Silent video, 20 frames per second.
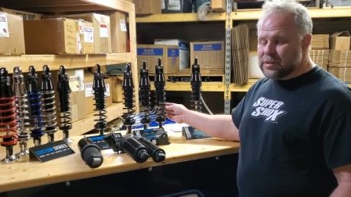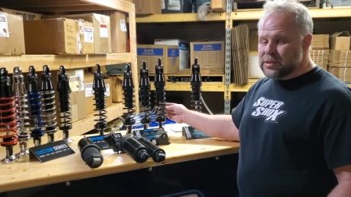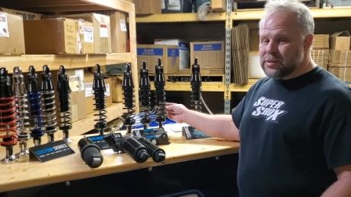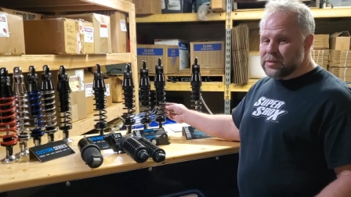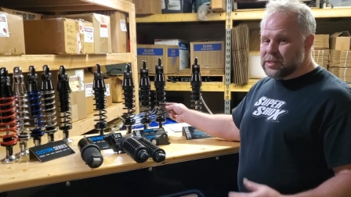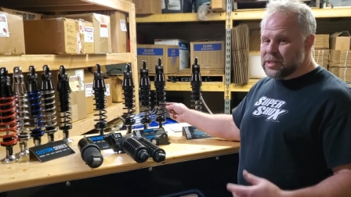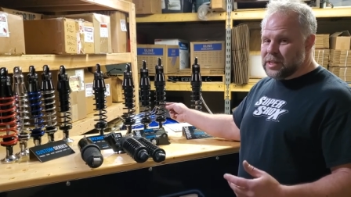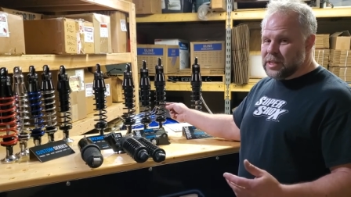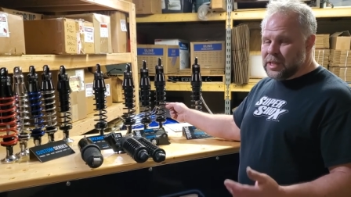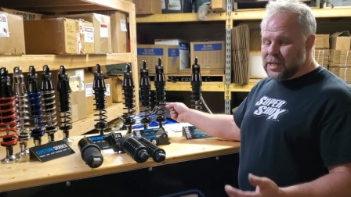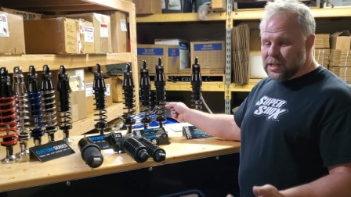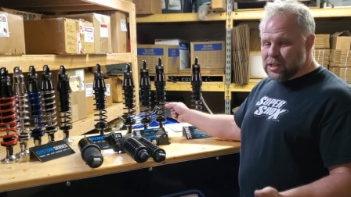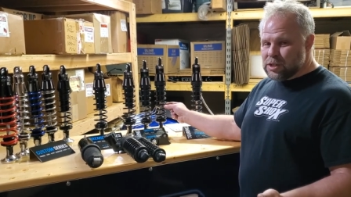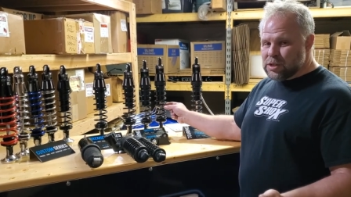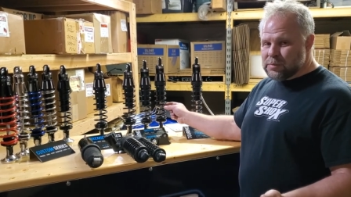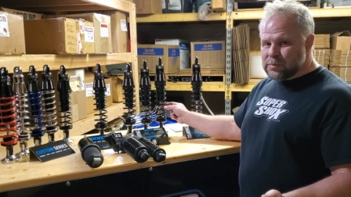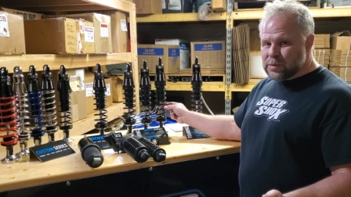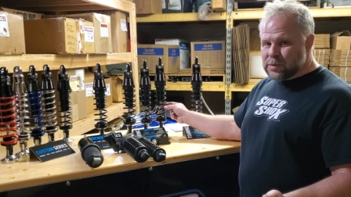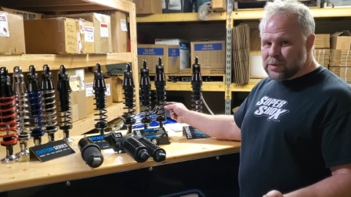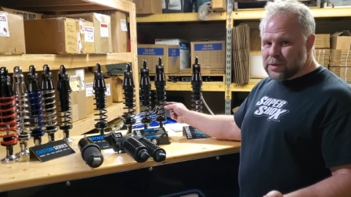So it's an
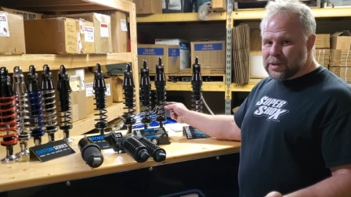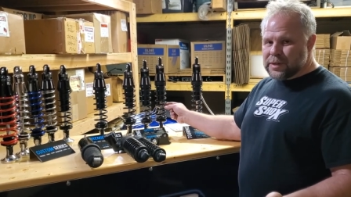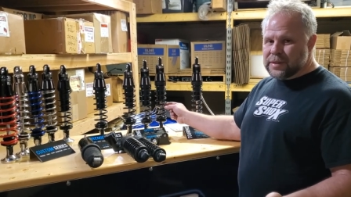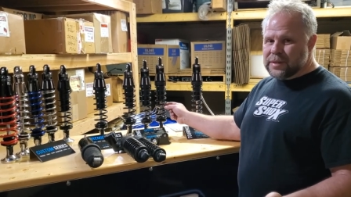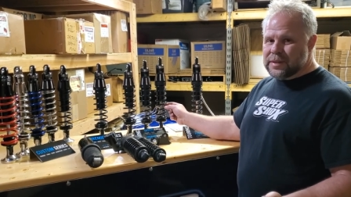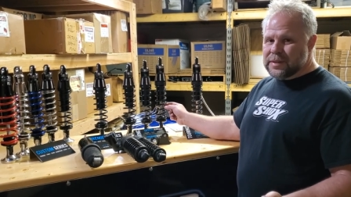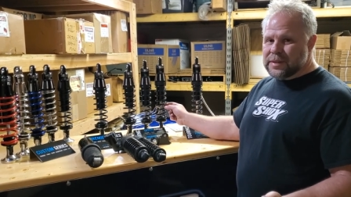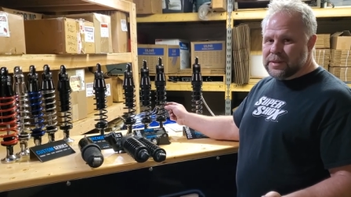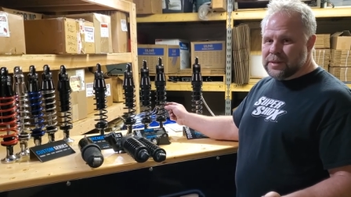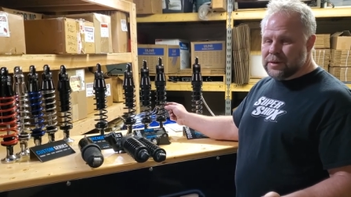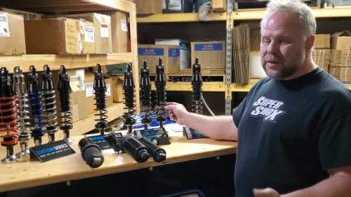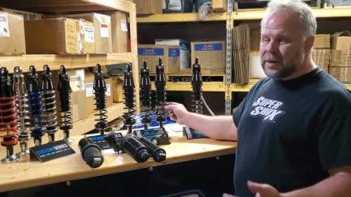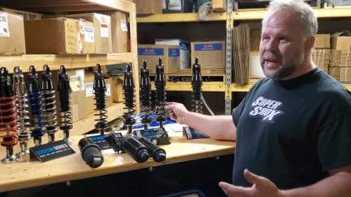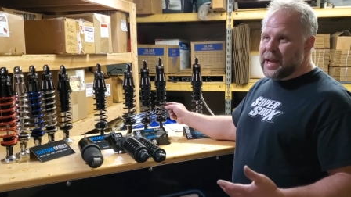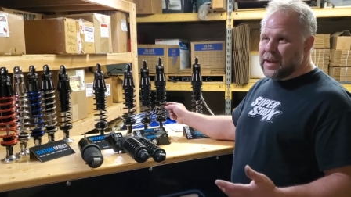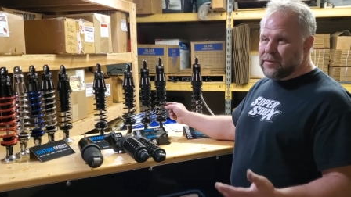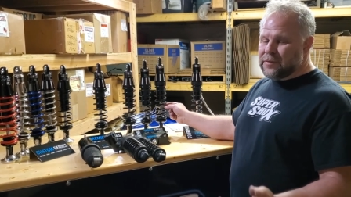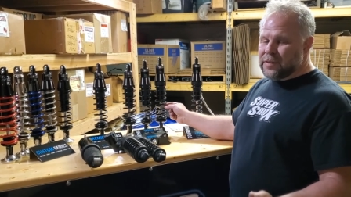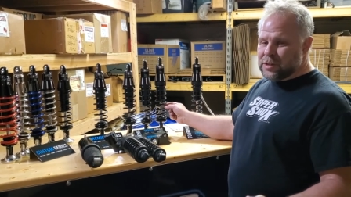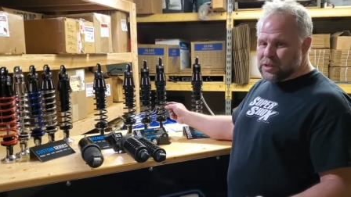inch more or a
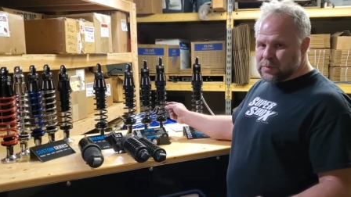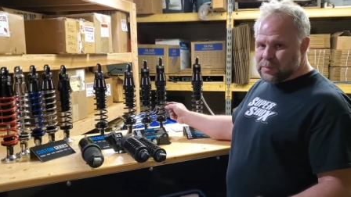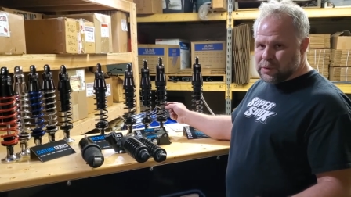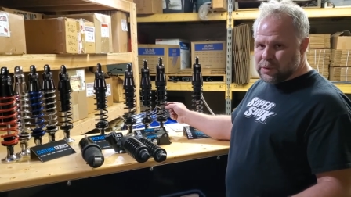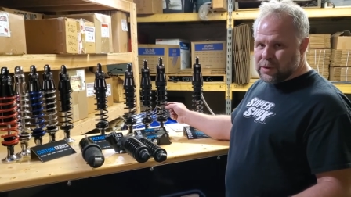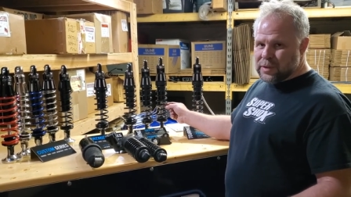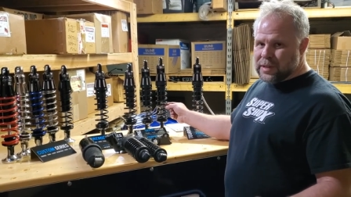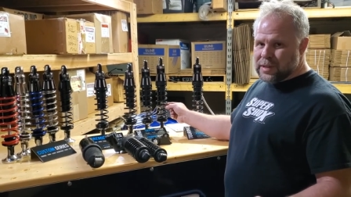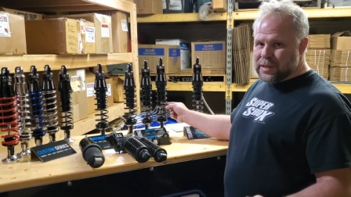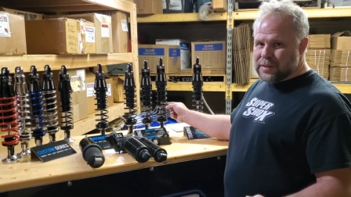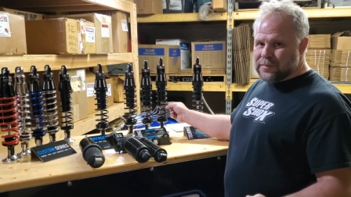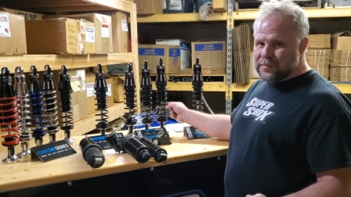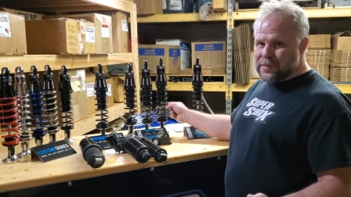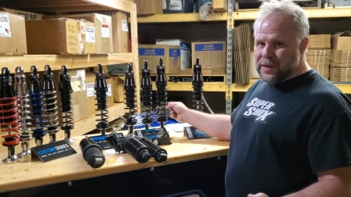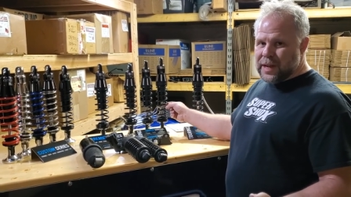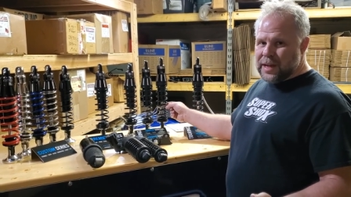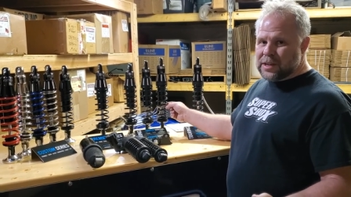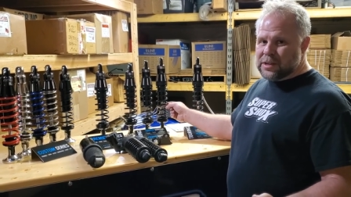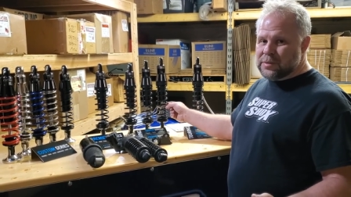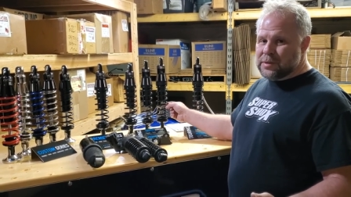half inch more than the
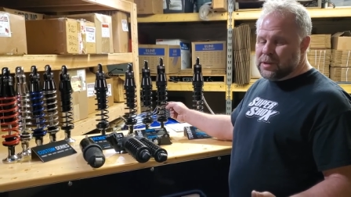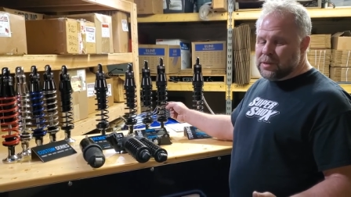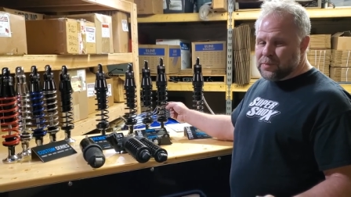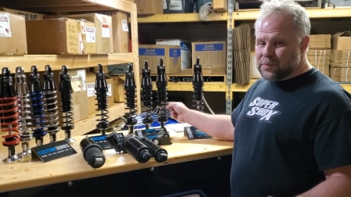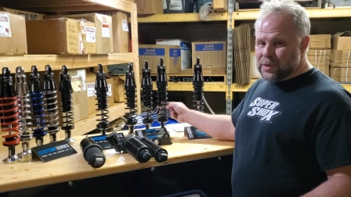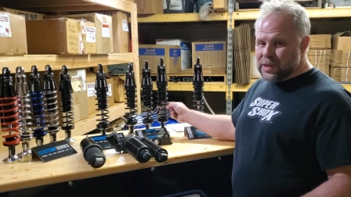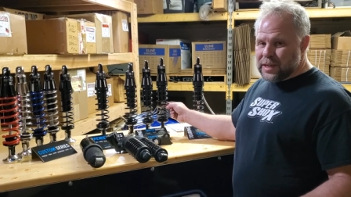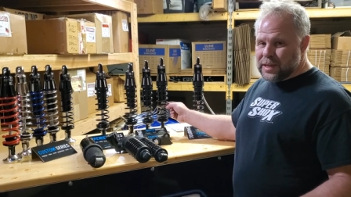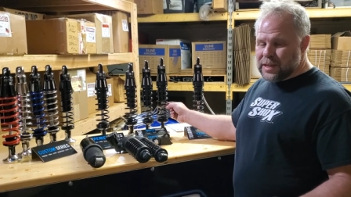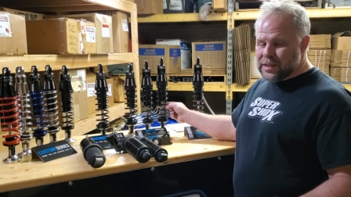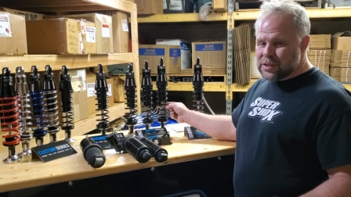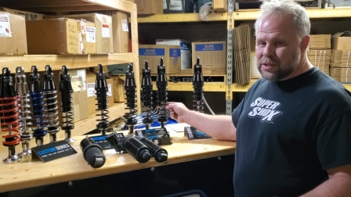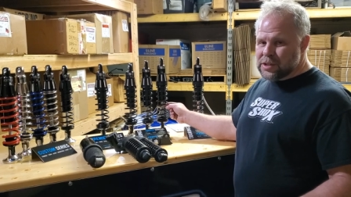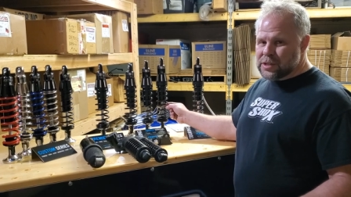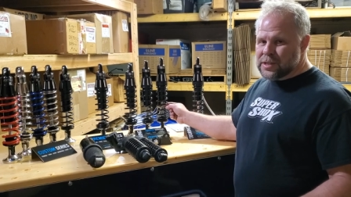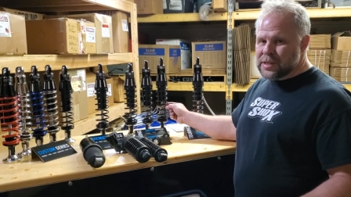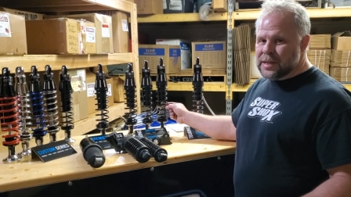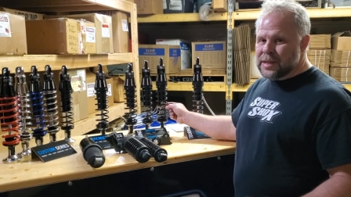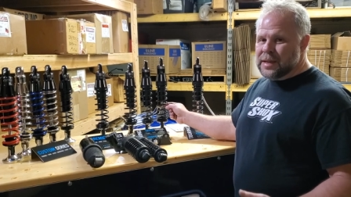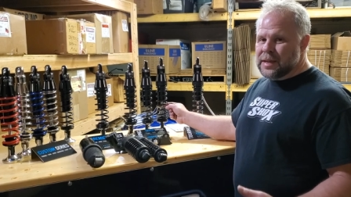factory three inch